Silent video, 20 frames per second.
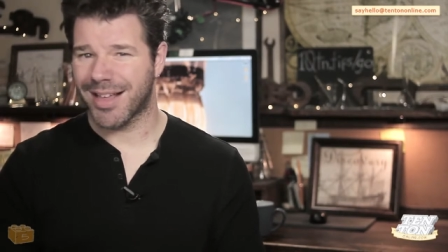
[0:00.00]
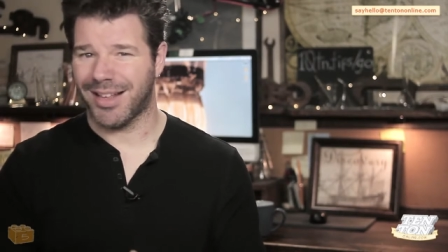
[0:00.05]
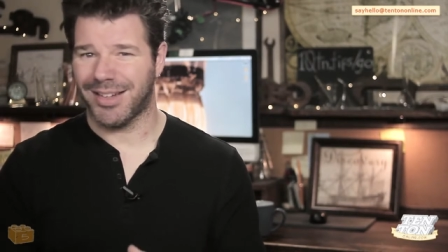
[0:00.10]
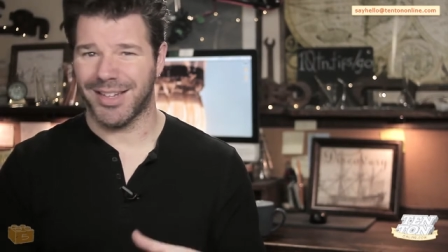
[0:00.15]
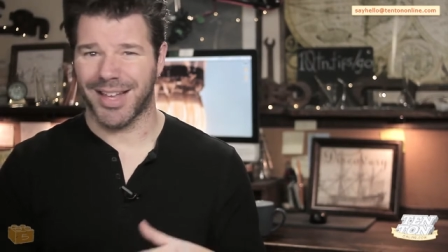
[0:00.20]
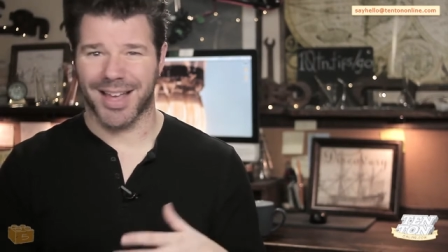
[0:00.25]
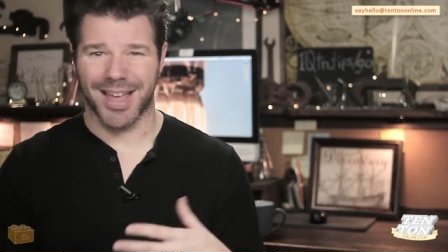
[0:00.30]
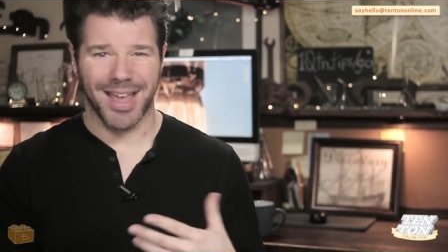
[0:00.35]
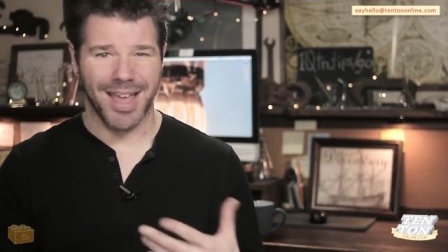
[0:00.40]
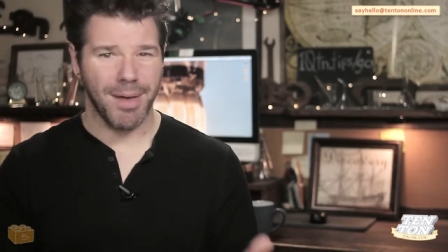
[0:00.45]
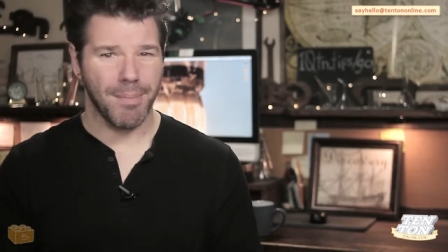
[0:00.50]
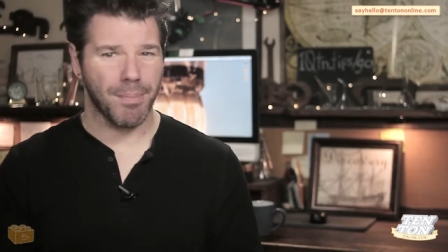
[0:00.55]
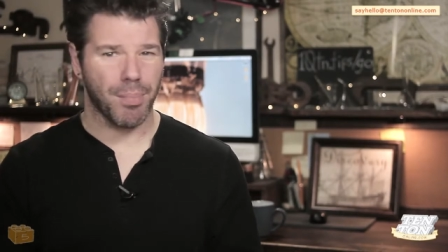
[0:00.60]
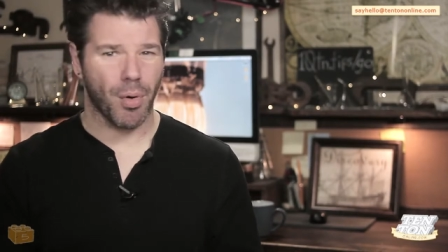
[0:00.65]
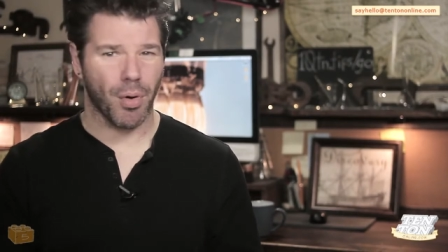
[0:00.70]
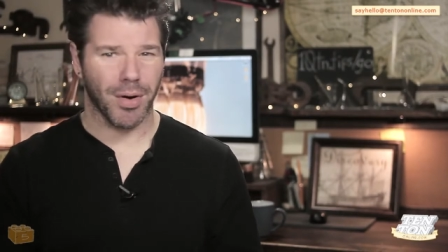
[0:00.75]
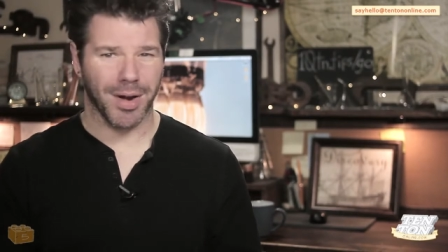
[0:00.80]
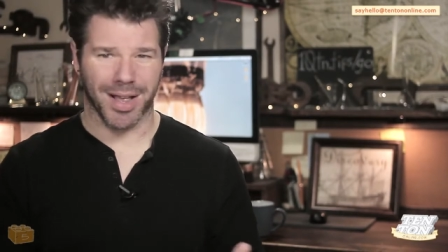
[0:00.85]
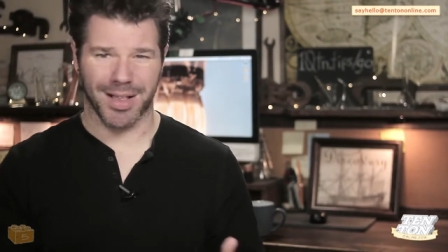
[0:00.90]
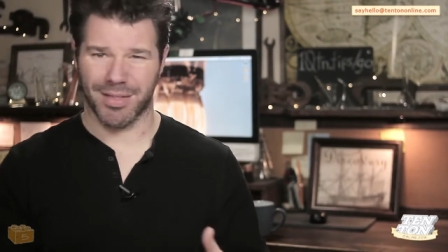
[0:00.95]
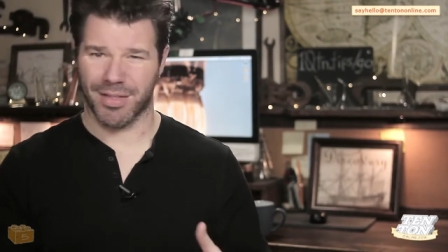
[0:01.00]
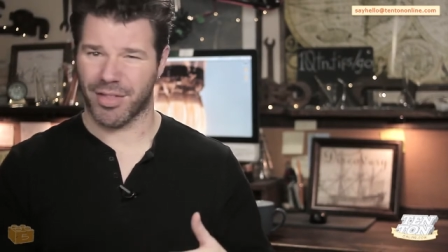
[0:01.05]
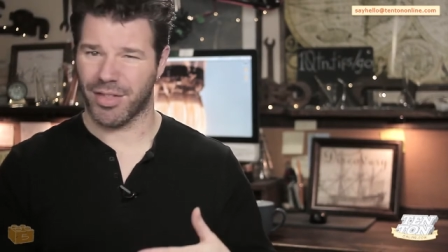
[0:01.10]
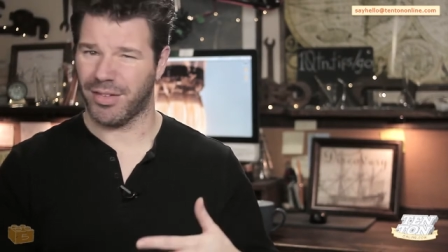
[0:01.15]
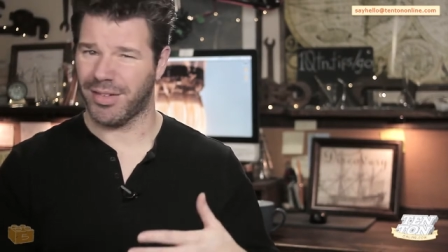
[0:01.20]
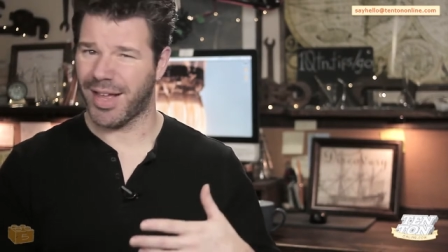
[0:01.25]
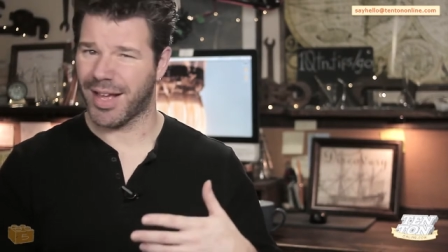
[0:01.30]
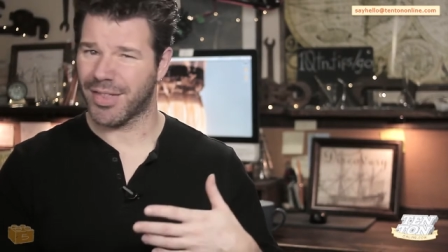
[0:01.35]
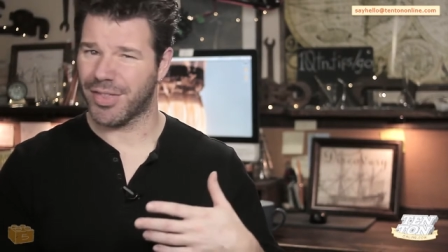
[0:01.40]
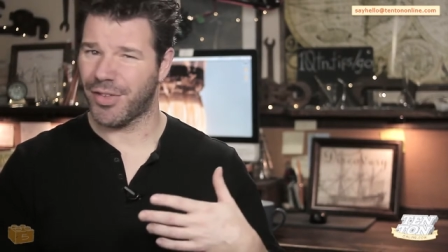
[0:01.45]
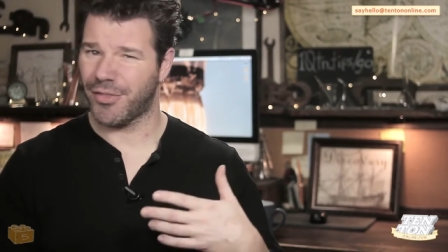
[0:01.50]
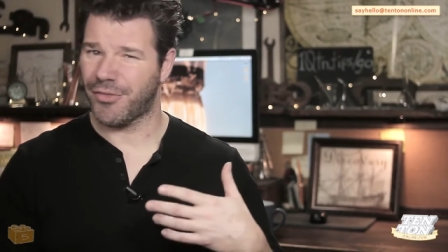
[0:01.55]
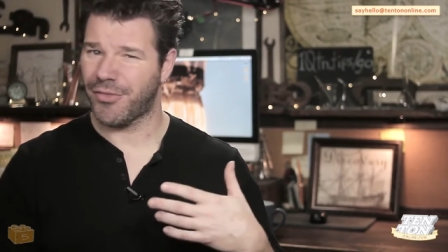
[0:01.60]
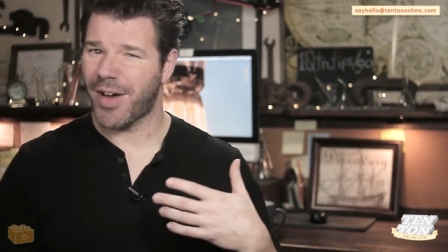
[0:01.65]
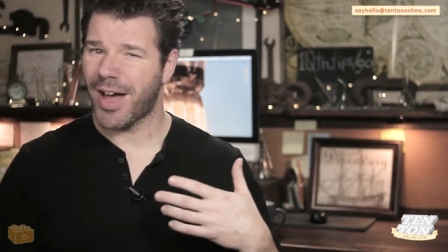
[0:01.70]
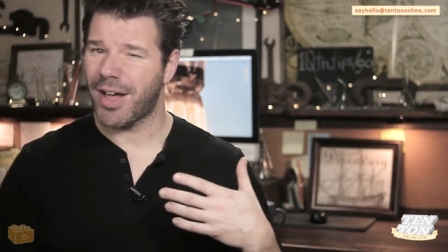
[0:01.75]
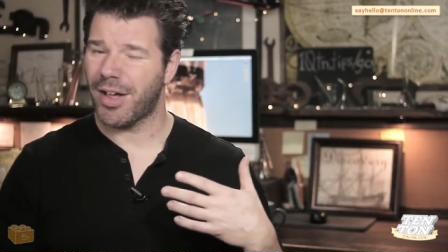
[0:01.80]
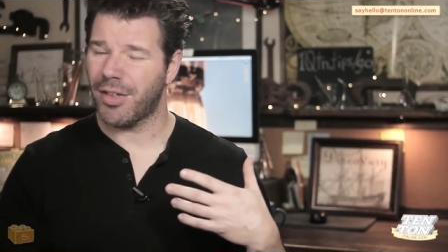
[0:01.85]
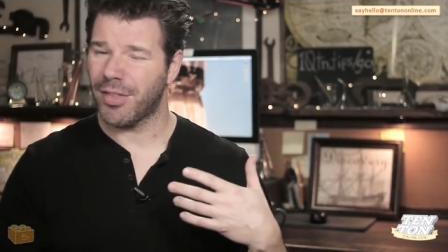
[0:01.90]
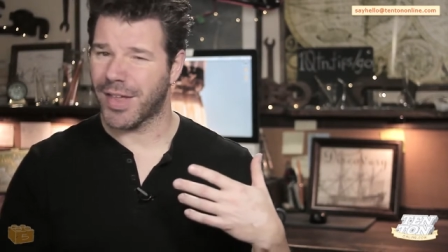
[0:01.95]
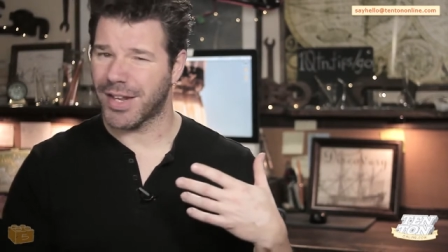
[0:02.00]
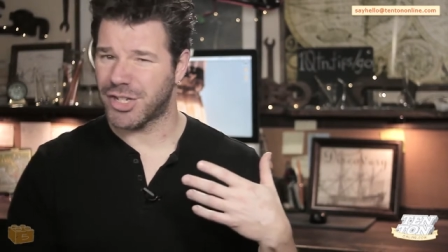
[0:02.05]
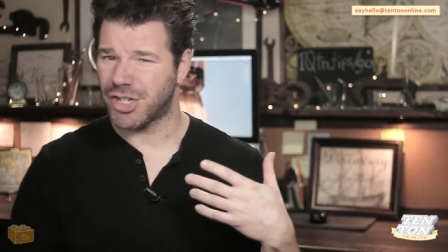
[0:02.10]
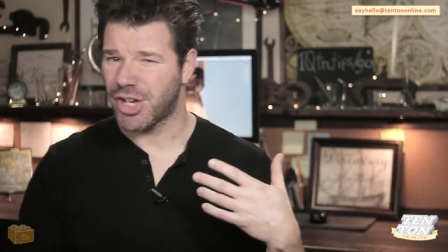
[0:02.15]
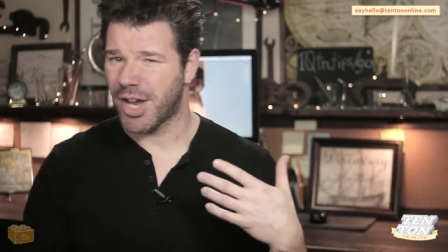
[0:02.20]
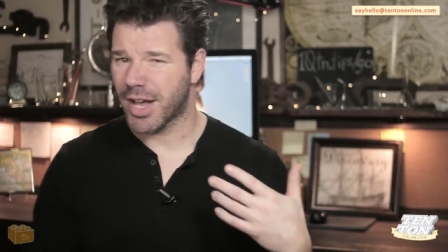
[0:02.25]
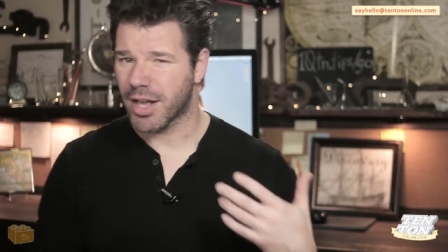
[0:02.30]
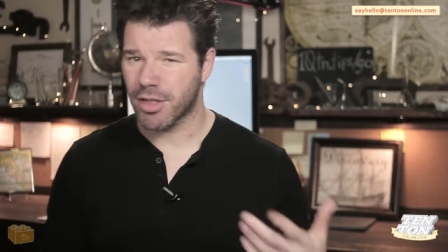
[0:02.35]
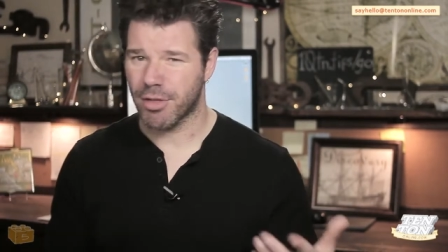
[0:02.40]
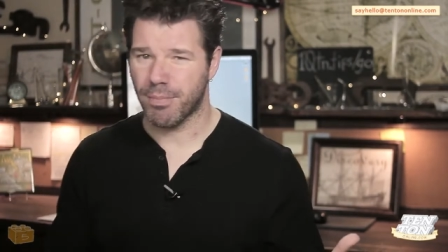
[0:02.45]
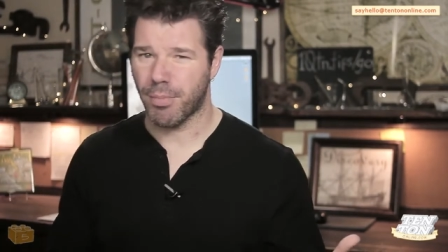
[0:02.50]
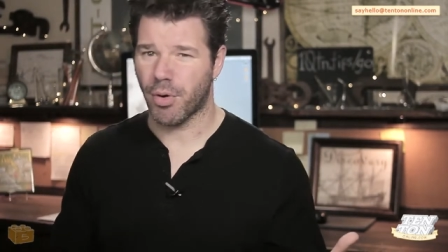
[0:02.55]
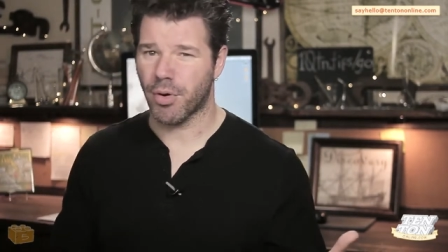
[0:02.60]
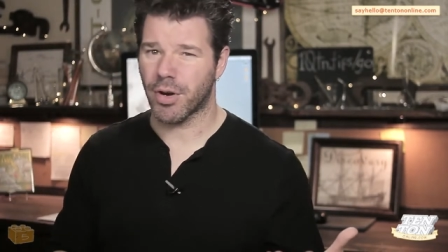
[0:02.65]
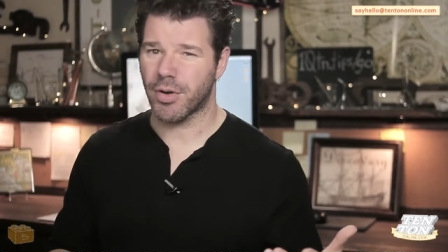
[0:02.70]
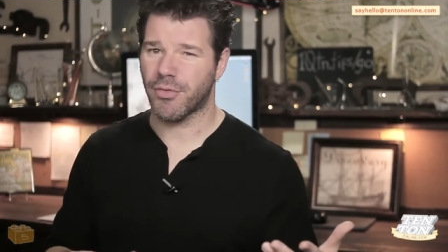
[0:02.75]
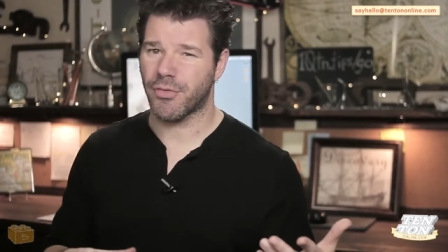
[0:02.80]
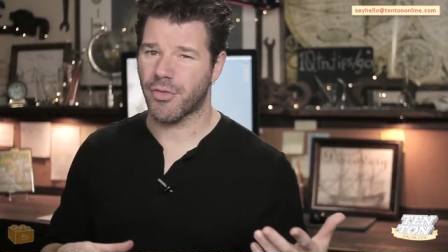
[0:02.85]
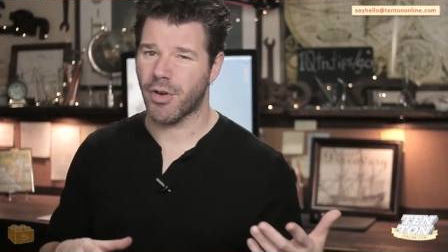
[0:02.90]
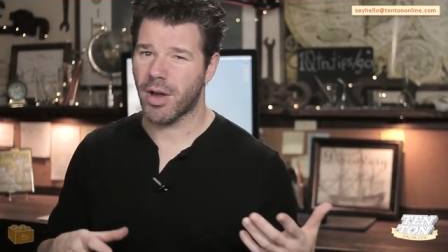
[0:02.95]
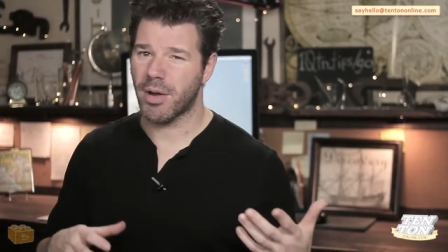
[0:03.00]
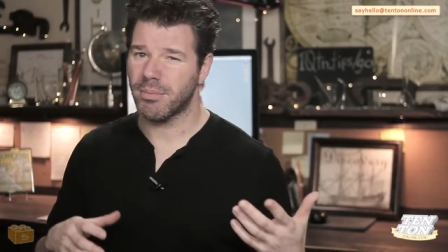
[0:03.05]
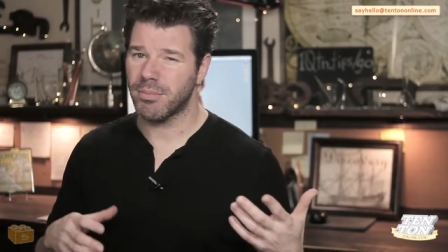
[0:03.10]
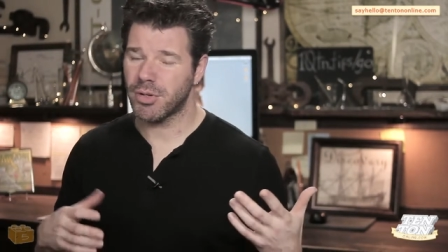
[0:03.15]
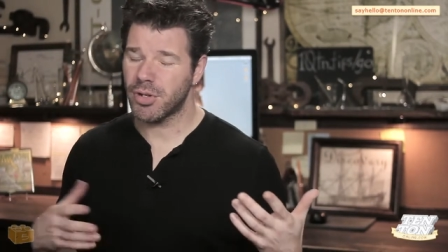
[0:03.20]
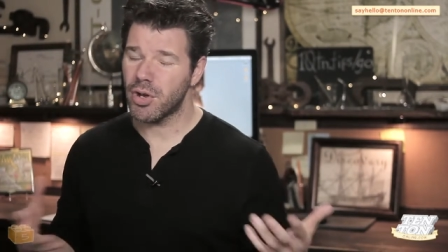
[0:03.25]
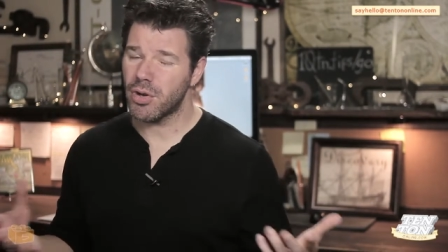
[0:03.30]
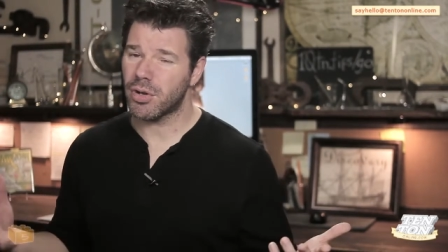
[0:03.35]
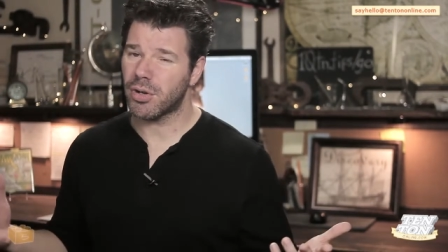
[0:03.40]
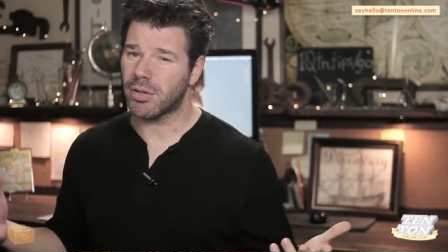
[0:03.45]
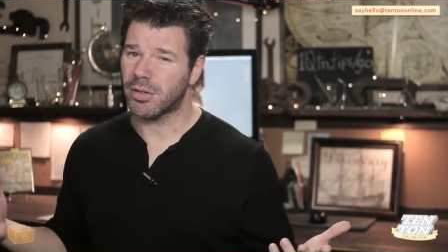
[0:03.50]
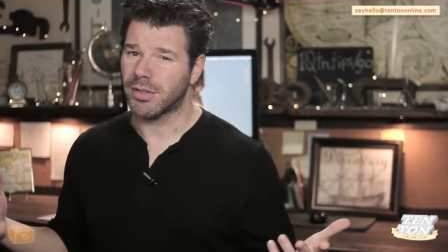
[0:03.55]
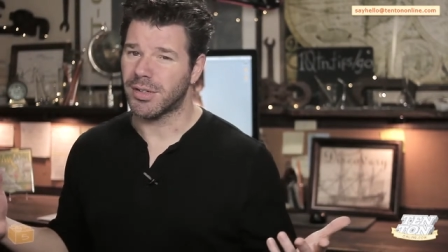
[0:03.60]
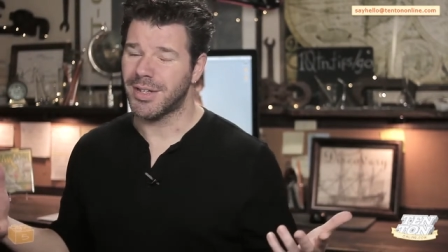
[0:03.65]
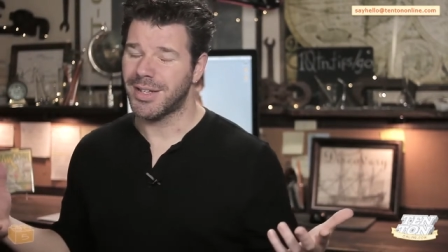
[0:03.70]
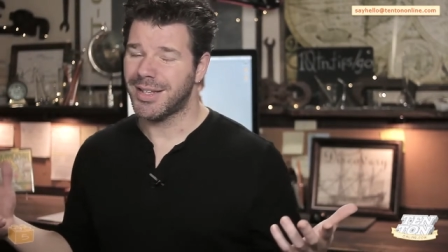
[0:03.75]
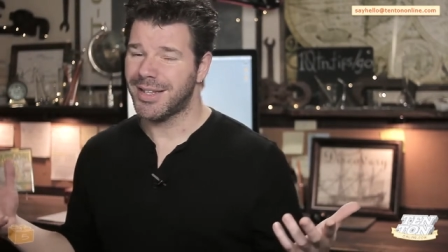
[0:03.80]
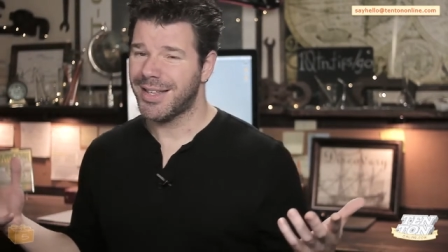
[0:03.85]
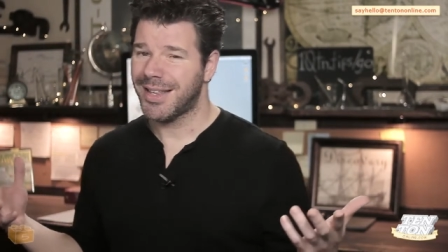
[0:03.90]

click Import and select the file that you exported from Google.